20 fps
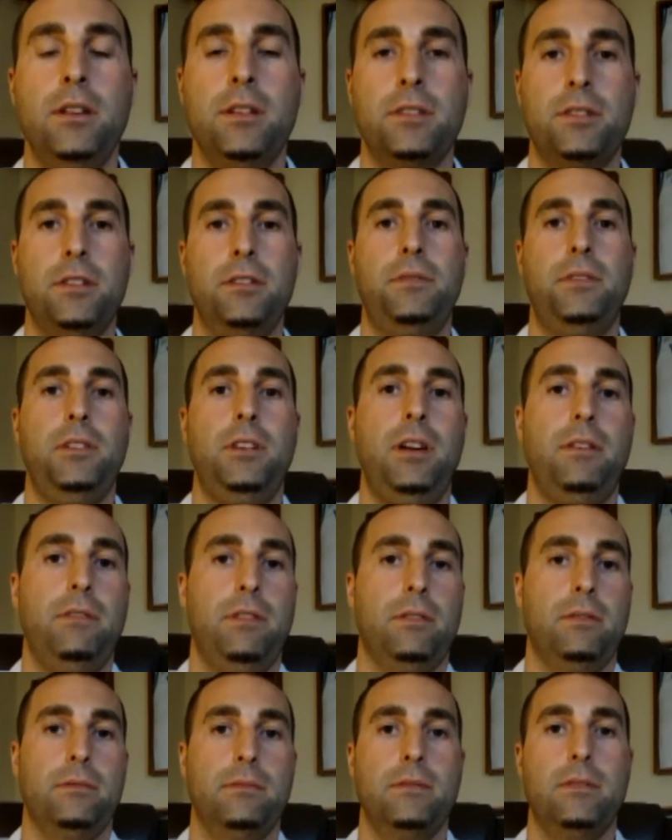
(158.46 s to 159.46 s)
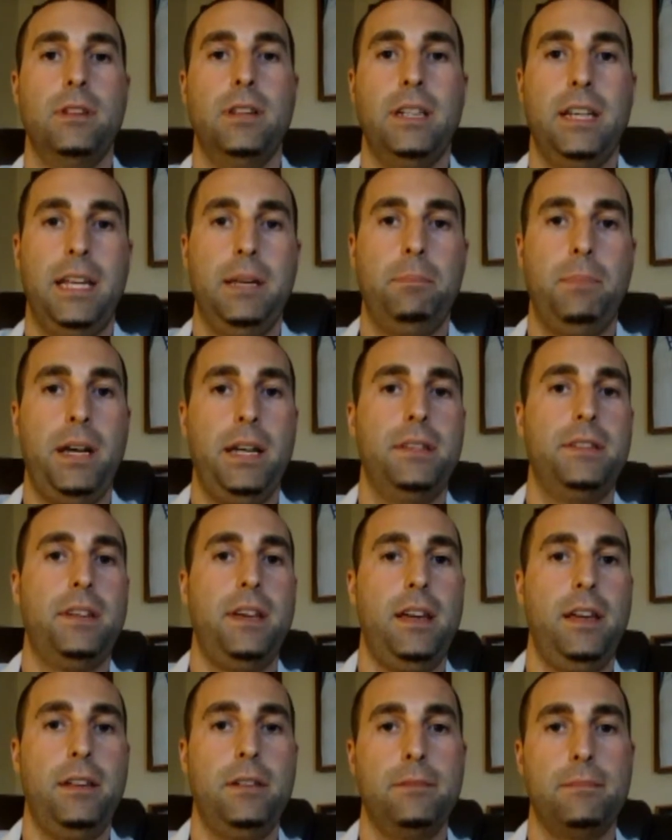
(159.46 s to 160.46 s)
So if you have an
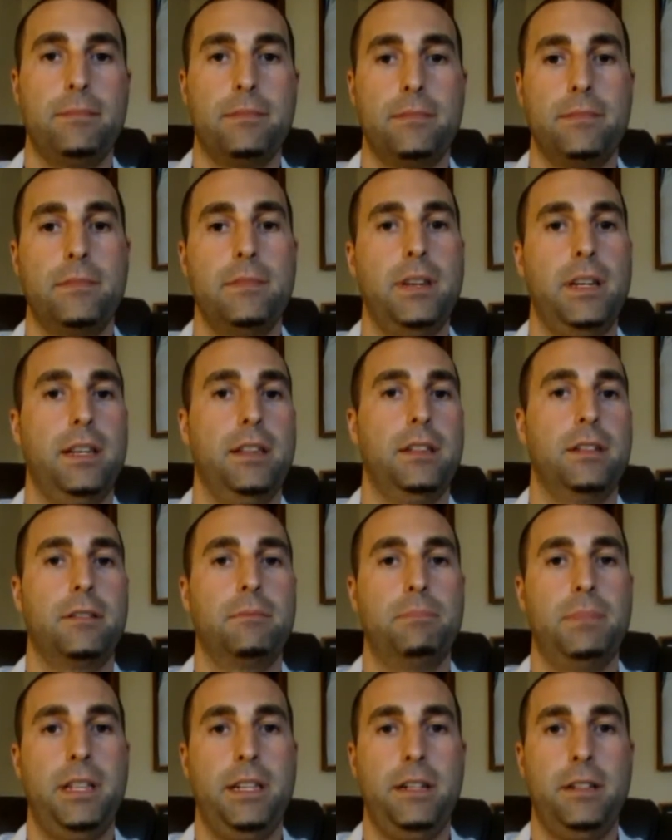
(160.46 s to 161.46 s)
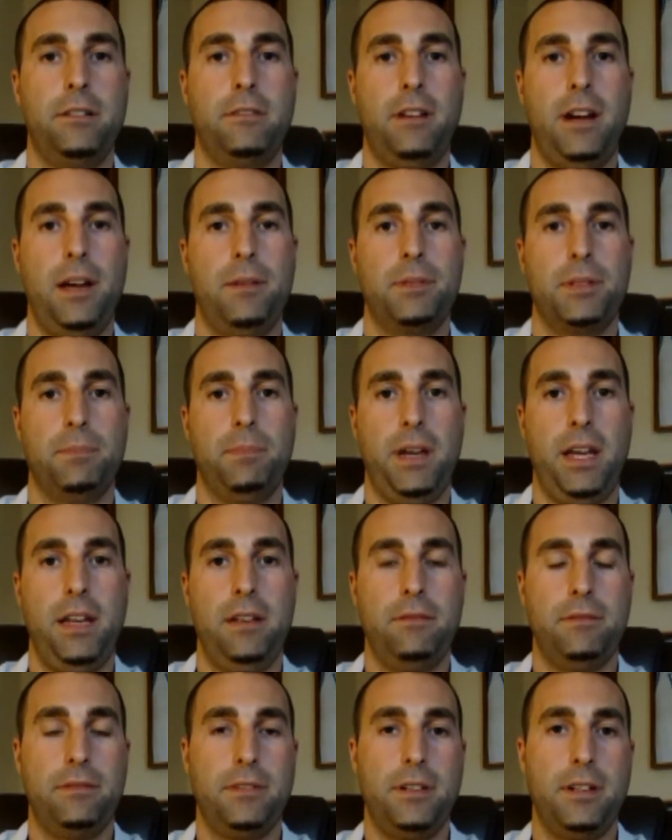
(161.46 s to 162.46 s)
8x10 and the player grabs a
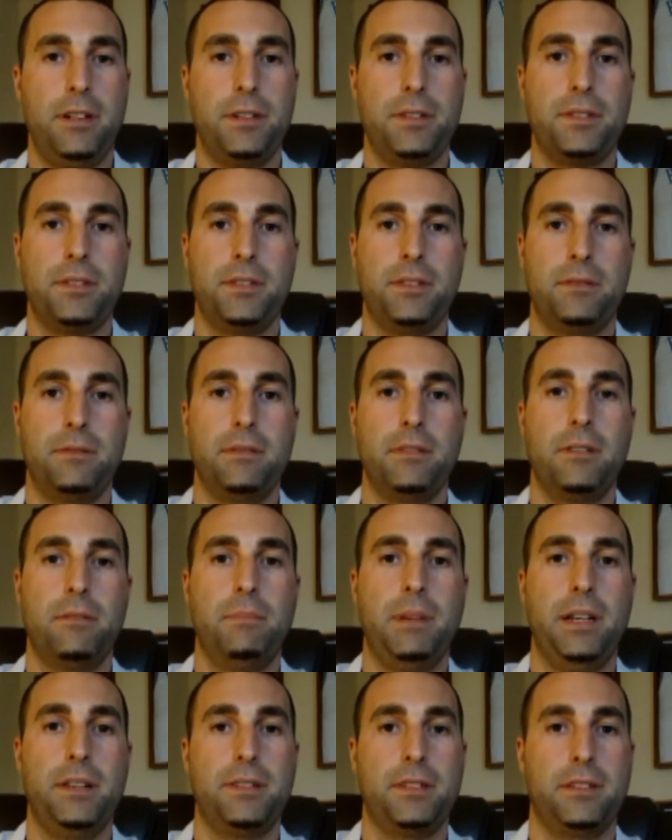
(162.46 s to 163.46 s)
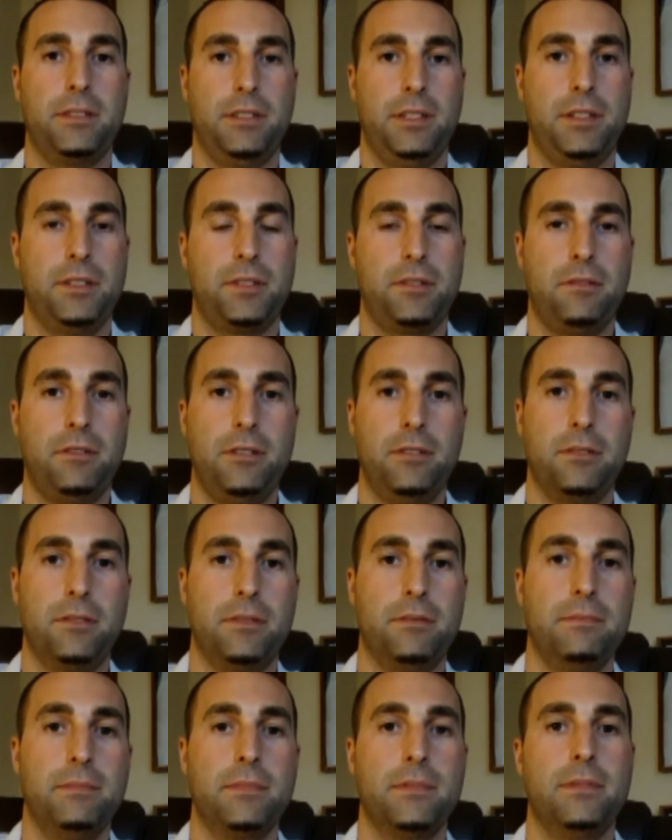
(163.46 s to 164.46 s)
pen first, you're basically screwed.
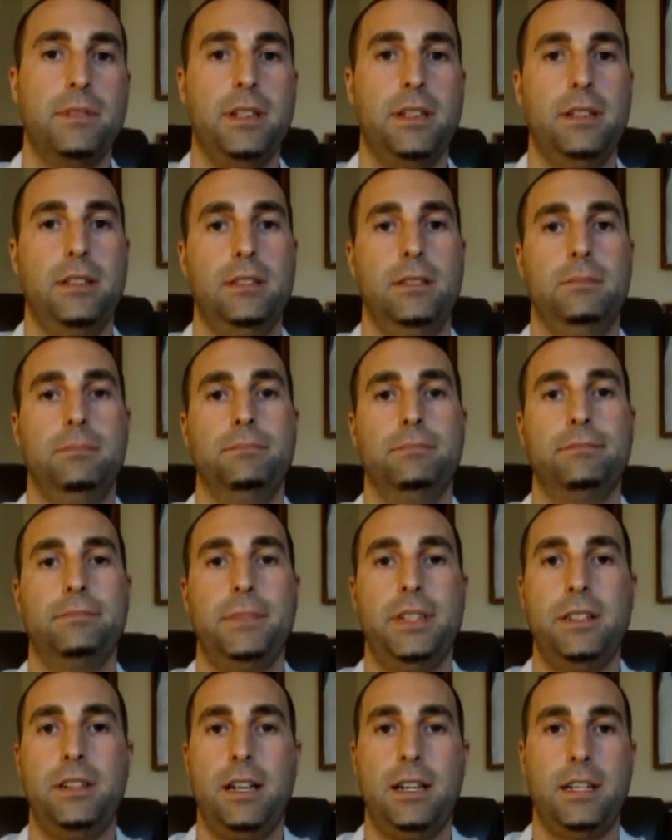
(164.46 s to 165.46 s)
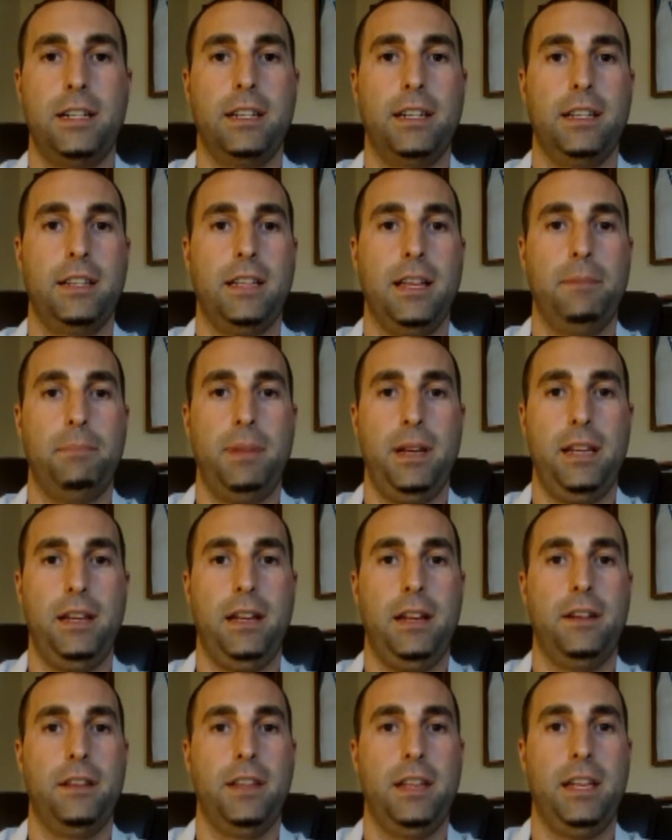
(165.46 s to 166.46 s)
You're not going to get that pen
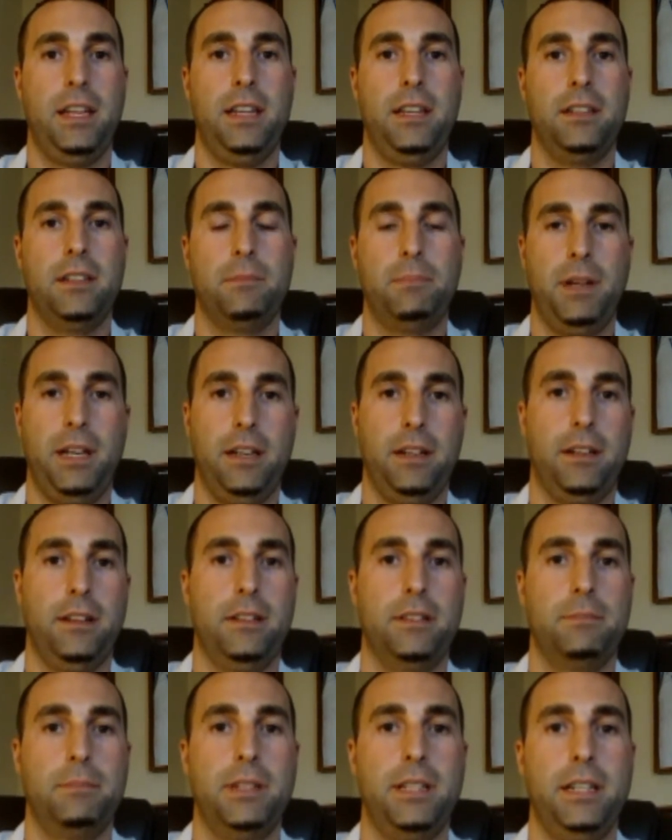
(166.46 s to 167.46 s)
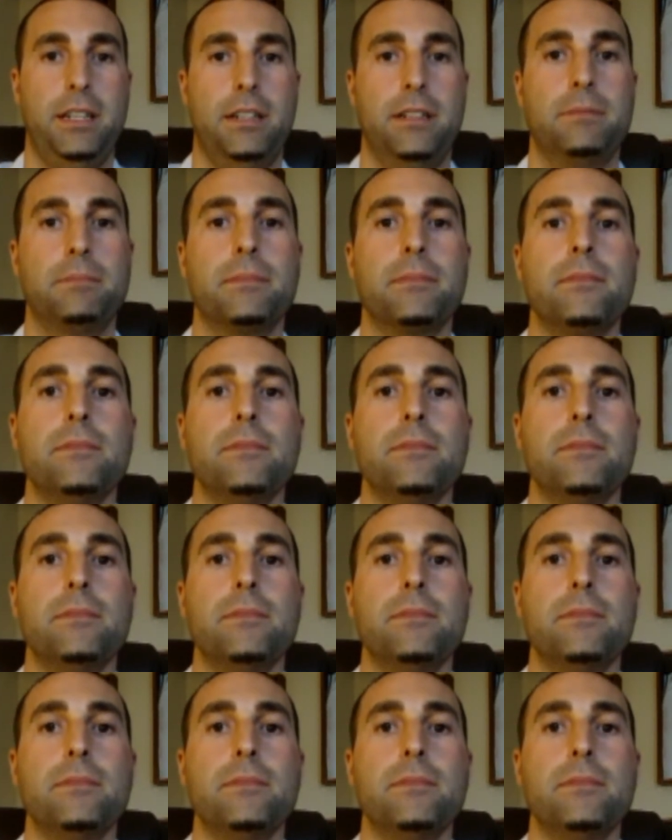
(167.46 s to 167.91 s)
out of the hand depending on the player.